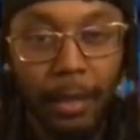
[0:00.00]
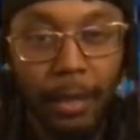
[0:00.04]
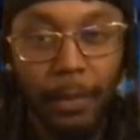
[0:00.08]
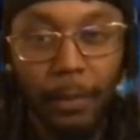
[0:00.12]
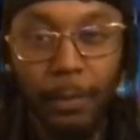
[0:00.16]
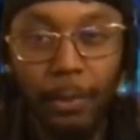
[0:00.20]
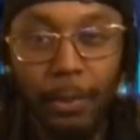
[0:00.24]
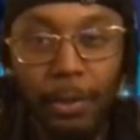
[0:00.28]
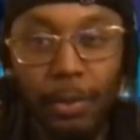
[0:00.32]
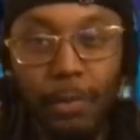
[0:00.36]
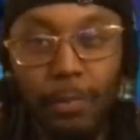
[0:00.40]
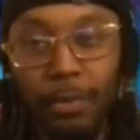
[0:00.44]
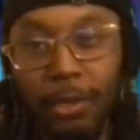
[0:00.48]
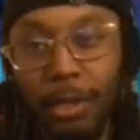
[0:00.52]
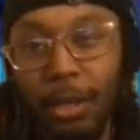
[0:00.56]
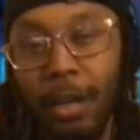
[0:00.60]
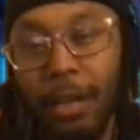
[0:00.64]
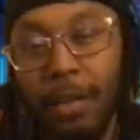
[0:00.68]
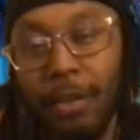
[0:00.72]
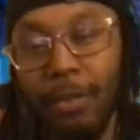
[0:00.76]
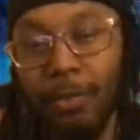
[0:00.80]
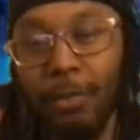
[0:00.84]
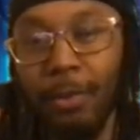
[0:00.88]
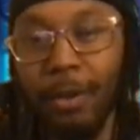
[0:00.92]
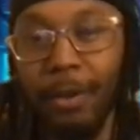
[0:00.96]
when you
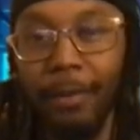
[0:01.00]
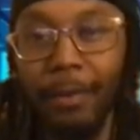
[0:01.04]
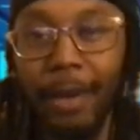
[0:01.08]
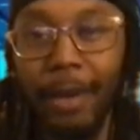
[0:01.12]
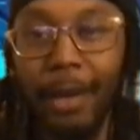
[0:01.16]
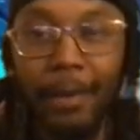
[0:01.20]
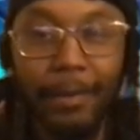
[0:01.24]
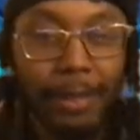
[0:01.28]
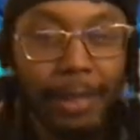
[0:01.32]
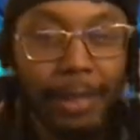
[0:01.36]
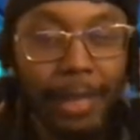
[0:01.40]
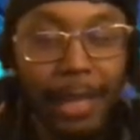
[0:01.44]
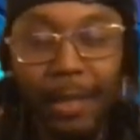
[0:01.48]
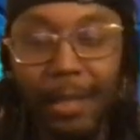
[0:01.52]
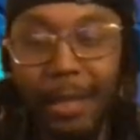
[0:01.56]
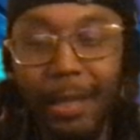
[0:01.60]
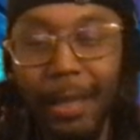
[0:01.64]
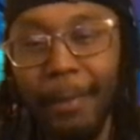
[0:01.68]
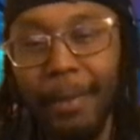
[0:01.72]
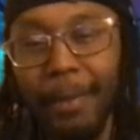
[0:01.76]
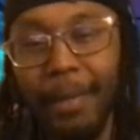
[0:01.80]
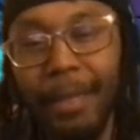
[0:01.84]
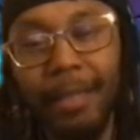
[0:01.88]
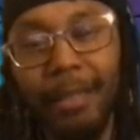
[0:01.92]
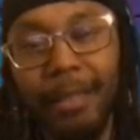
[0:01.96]
talking through a rounds, like, you I
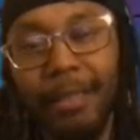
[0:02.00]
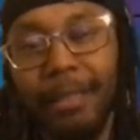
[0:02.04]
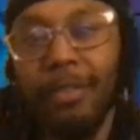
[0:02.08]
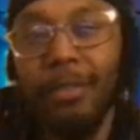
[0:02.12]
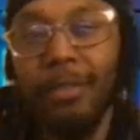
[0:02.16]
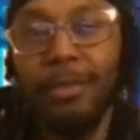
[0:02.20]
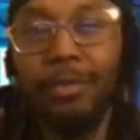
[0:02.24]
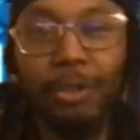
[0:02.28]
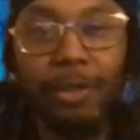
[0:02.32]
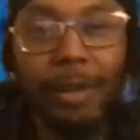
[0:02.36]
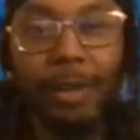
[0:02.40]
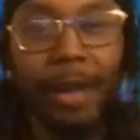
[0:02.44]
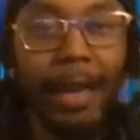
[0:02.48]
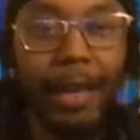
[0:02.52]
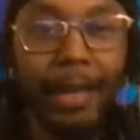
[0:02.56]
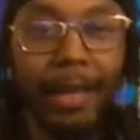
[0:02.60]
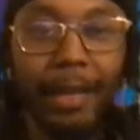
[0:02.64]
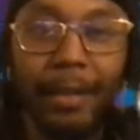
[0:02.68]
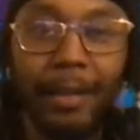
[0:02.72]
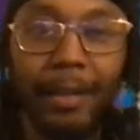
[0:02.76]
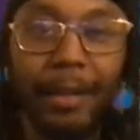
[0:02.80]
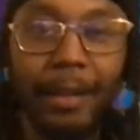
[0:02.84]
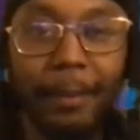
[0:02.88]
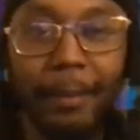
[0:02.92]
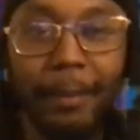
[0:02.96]
mean, you try and
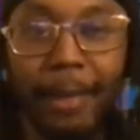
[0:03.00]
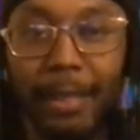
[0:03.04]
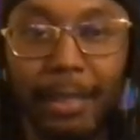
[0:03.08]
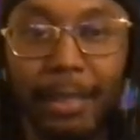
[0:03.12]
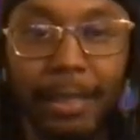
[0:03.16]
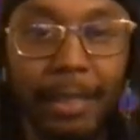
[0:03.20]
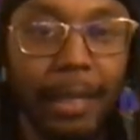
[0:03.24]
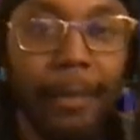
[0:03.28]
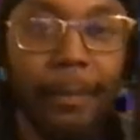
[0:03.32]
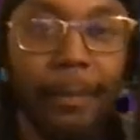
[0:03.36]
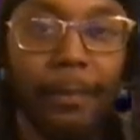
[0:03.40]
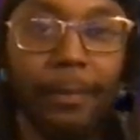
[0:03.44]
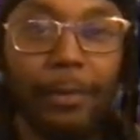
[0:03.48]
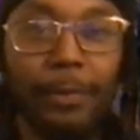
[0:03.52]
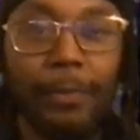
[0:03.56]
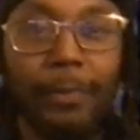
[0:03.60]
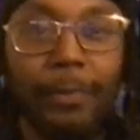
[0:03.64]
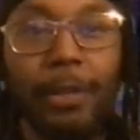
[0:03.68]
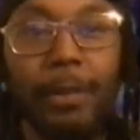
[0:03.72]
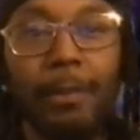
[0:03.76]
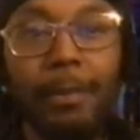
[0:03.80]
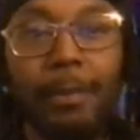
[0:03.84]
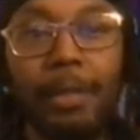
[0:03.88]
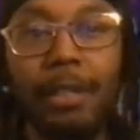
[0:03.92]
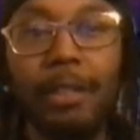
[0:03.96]
get it to mess up, you
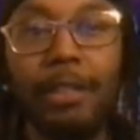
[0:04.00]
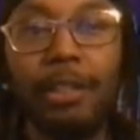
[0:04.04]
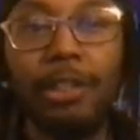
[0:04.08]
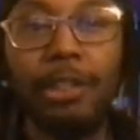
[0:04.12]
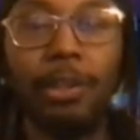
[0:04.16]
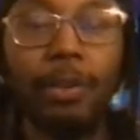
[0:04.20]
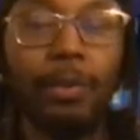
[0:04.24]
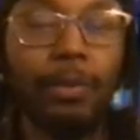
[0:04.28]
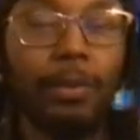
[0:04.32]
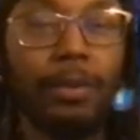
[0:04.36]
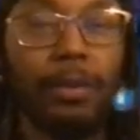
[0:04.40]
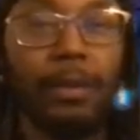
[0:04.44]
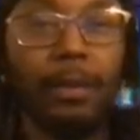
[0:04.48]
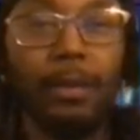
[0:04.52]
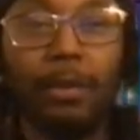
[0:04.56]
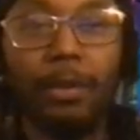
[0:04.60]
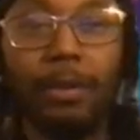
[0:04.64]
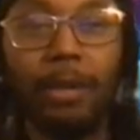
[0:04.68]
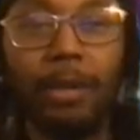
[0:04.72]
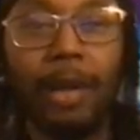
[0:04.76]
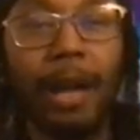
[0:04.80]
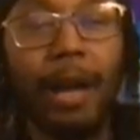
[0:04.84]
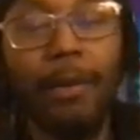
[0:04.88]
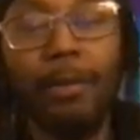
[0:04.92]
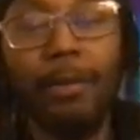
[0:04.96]
feel me, to choke,
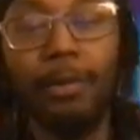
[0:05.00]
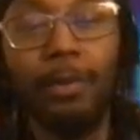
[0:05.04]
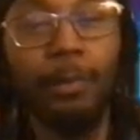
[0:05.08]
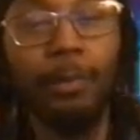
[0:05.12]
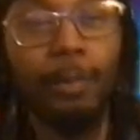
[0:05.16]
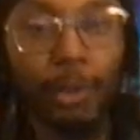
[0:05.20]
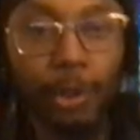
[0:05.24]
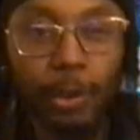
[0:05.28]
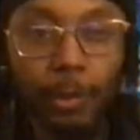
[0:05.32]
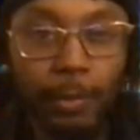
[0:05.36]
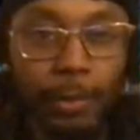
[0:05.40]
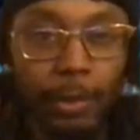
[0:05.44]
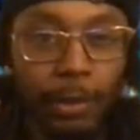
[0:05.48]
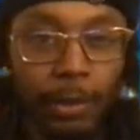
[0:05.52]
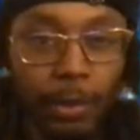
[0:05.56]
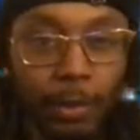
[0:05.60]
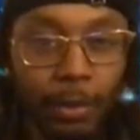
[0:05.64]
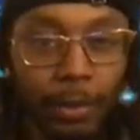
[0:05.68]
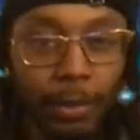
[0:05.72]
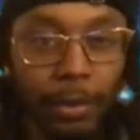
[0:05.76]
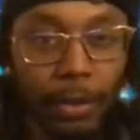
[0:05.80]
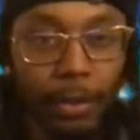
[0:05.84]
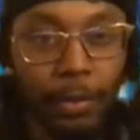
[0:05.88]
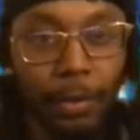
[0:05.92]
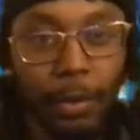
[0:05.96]
or I don't know what you was
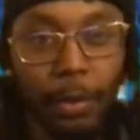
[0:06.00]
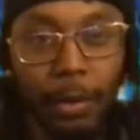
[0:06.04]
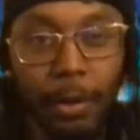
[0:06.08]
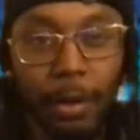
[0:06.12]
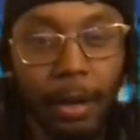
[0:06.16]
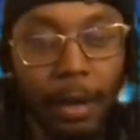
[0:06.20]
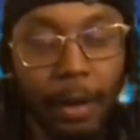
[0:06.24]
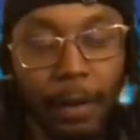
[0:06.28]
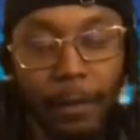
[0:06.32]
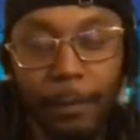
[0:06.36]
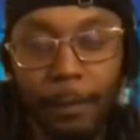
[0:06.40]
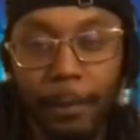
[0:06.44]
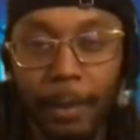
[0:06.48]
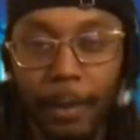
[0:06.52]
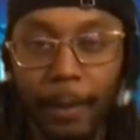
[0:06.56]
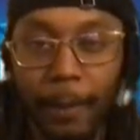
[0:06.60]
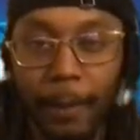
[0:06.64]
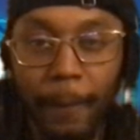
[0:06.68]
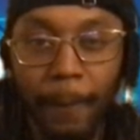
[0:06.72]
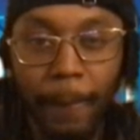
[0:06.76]
doing to throw off, but